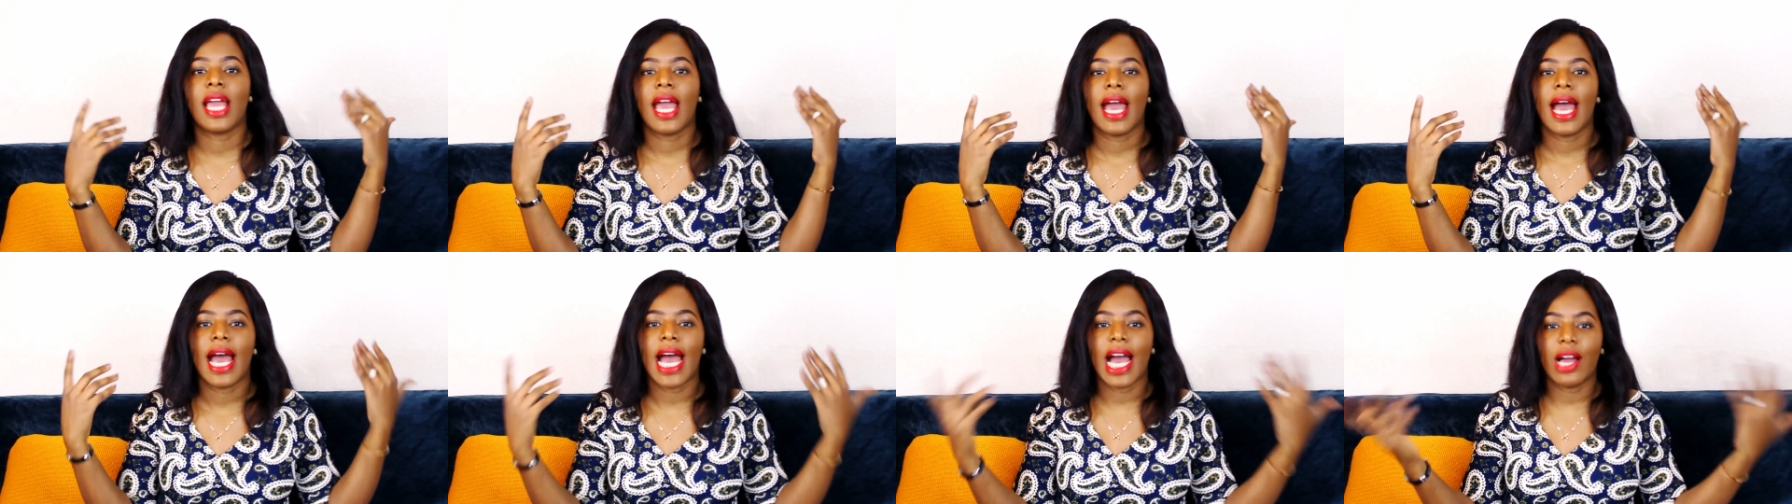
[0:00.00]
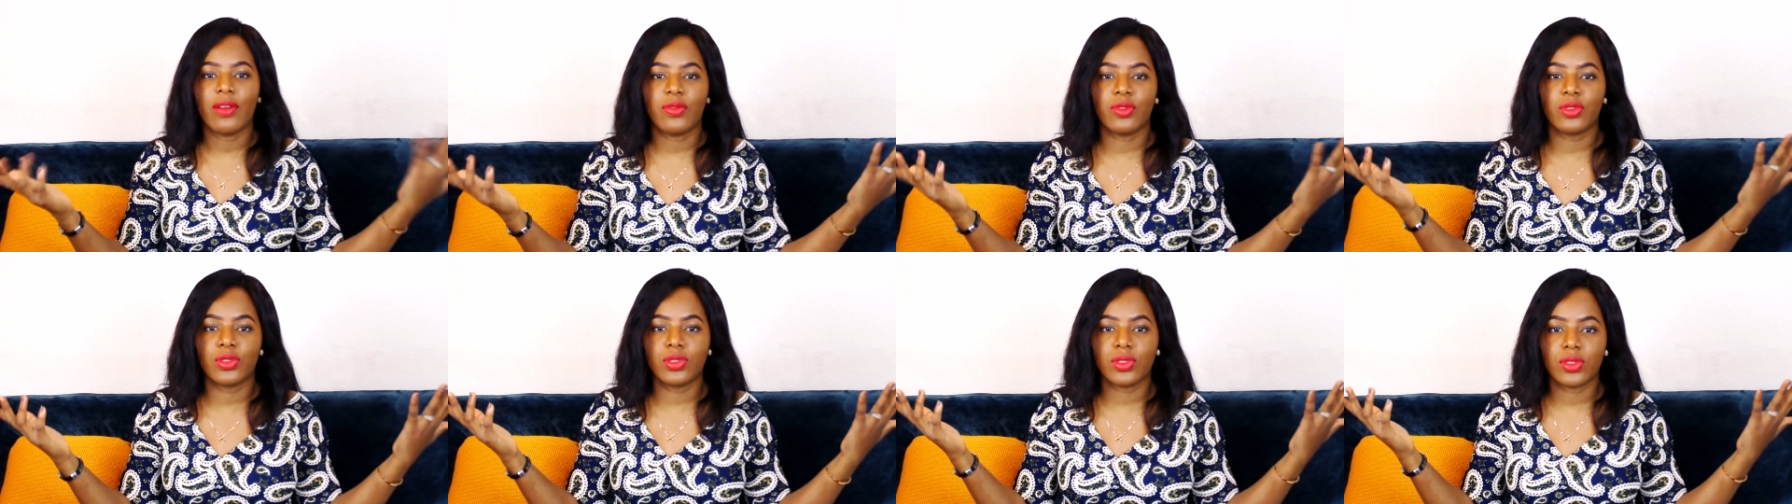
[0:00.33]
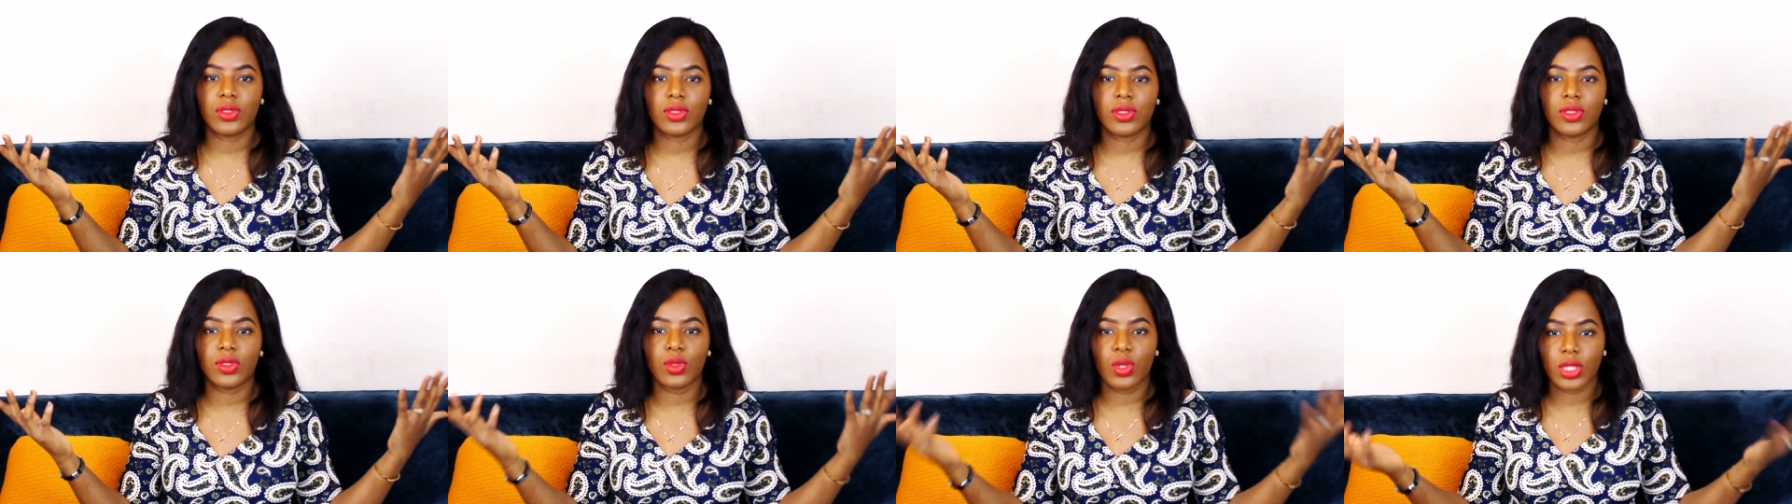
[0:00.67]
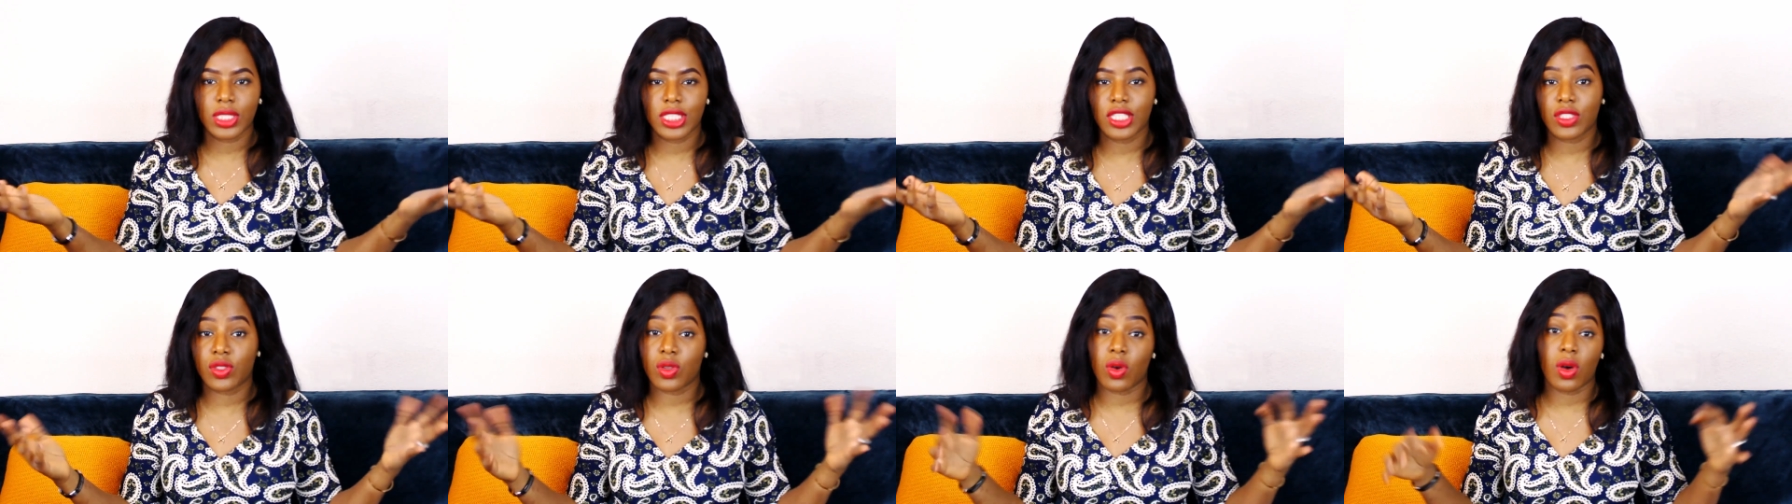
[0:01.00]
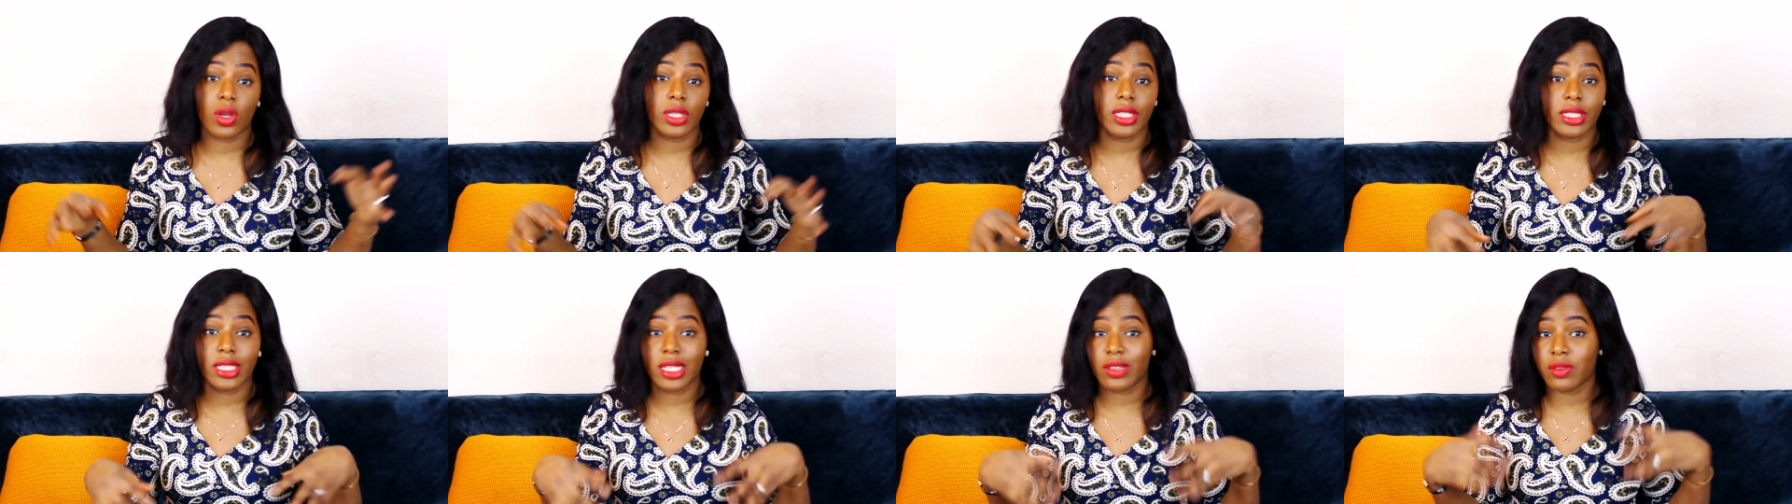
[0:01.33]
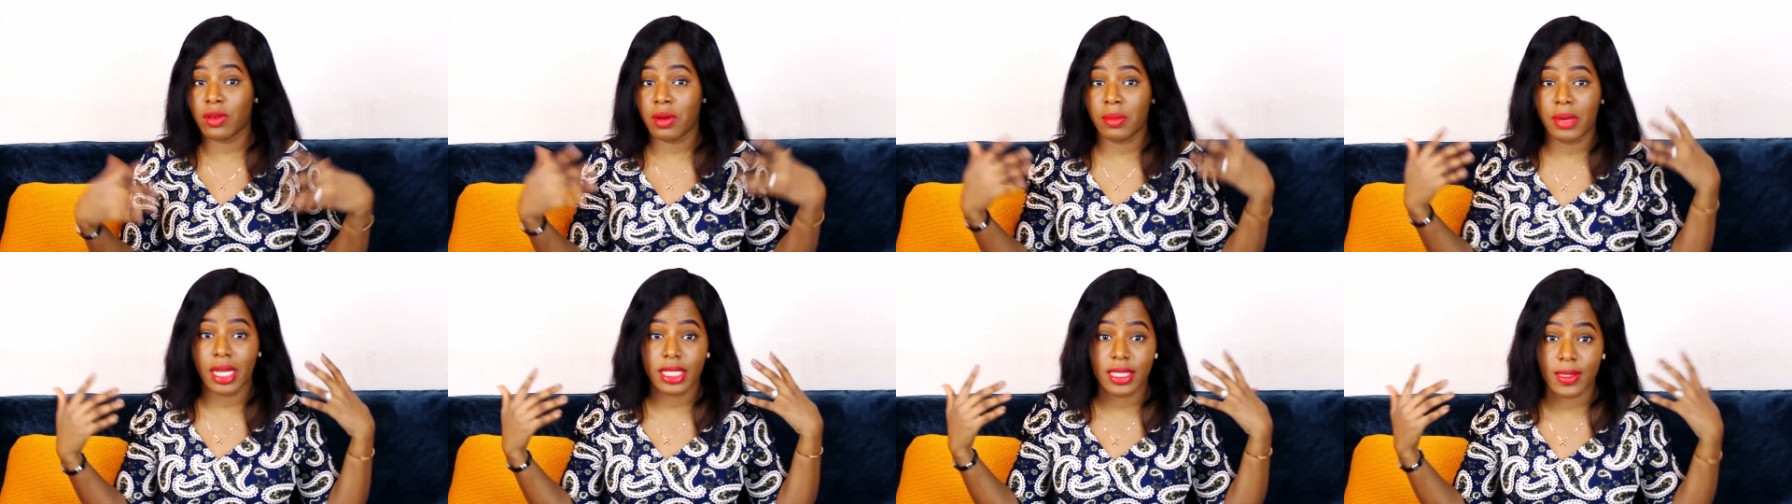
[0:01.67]
haven't noticed or didn't
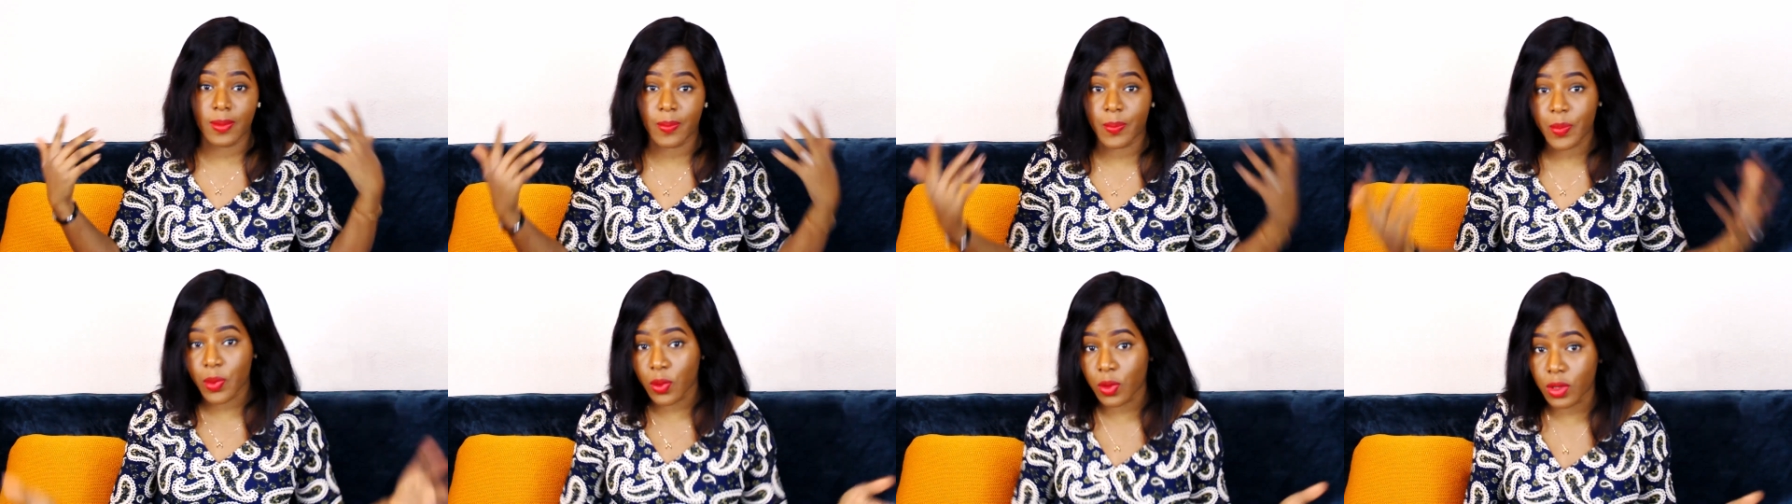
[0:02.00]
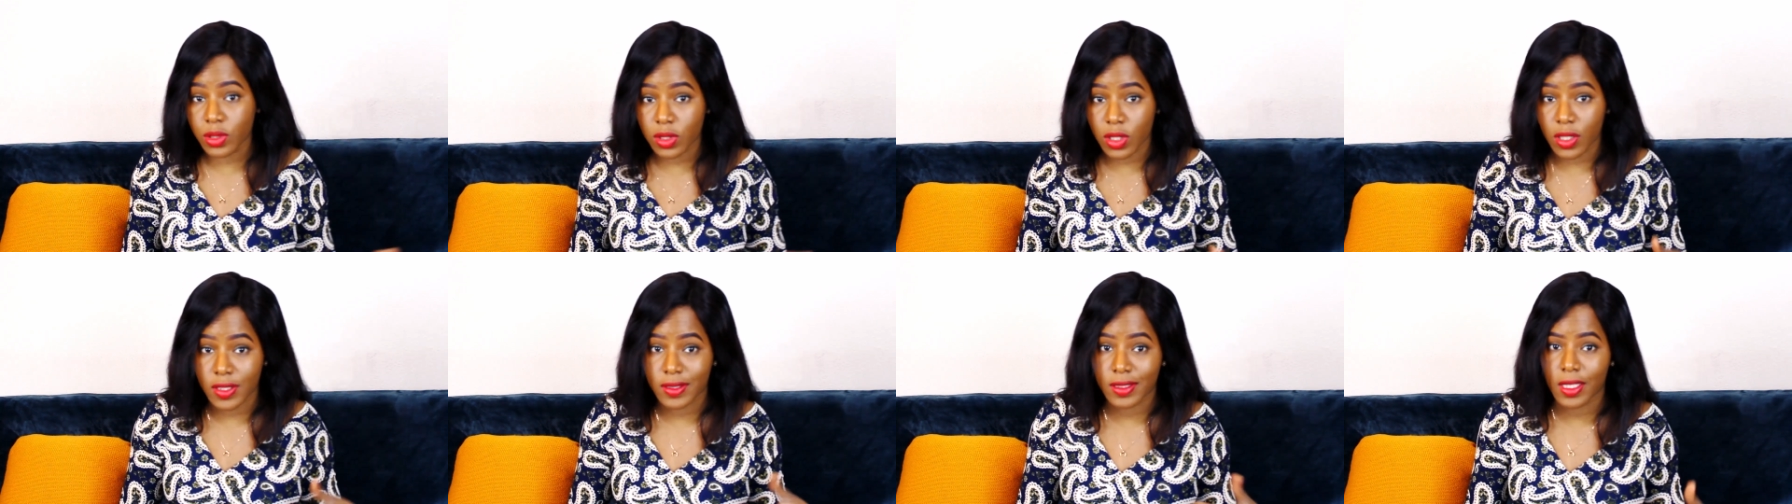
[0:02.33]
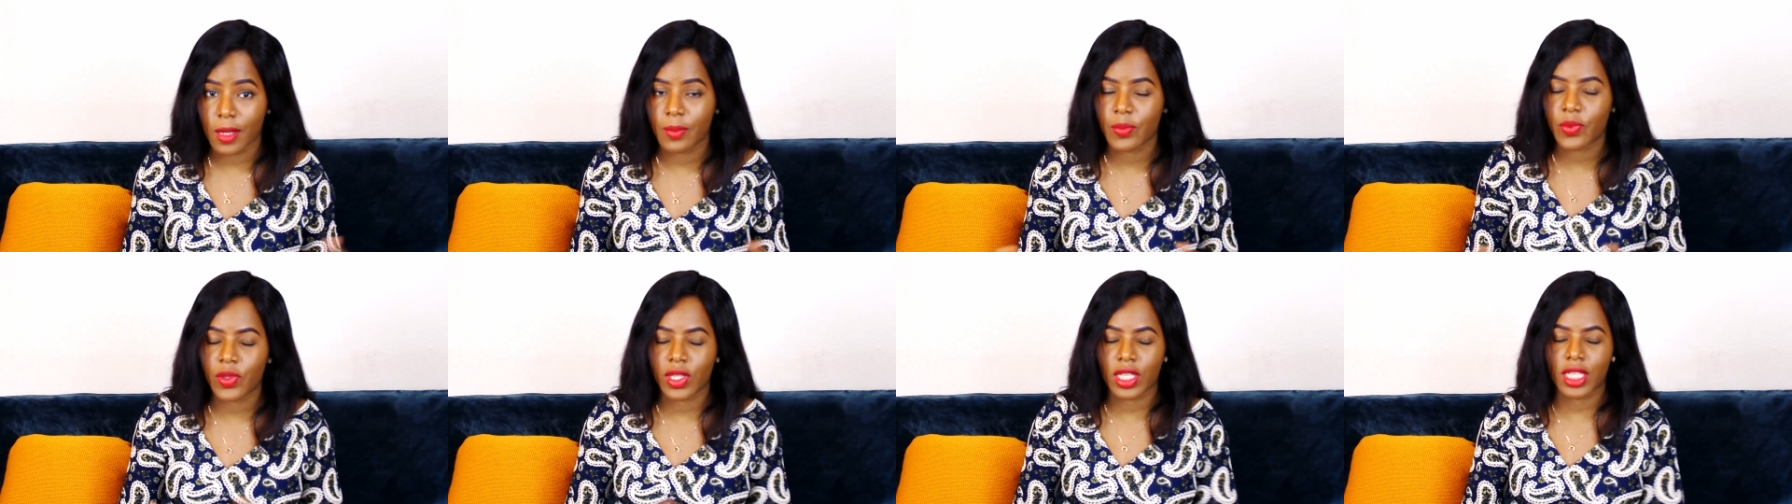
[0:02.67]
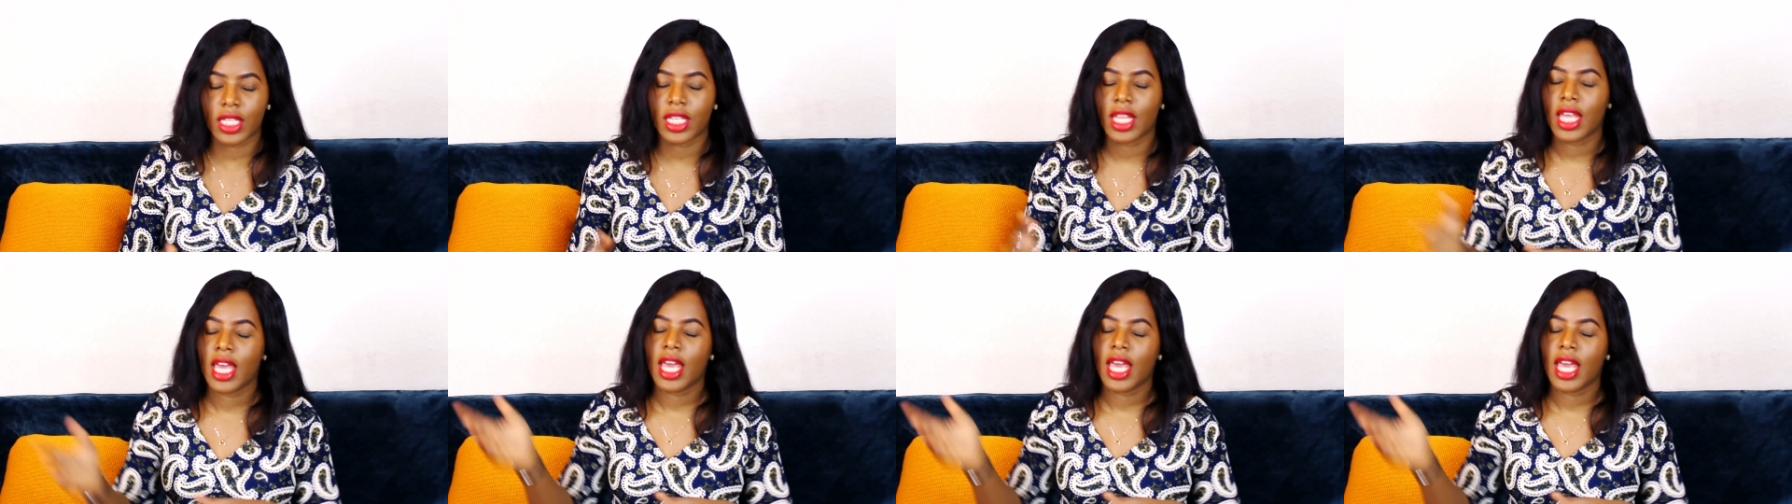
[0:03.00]
remember to put or something,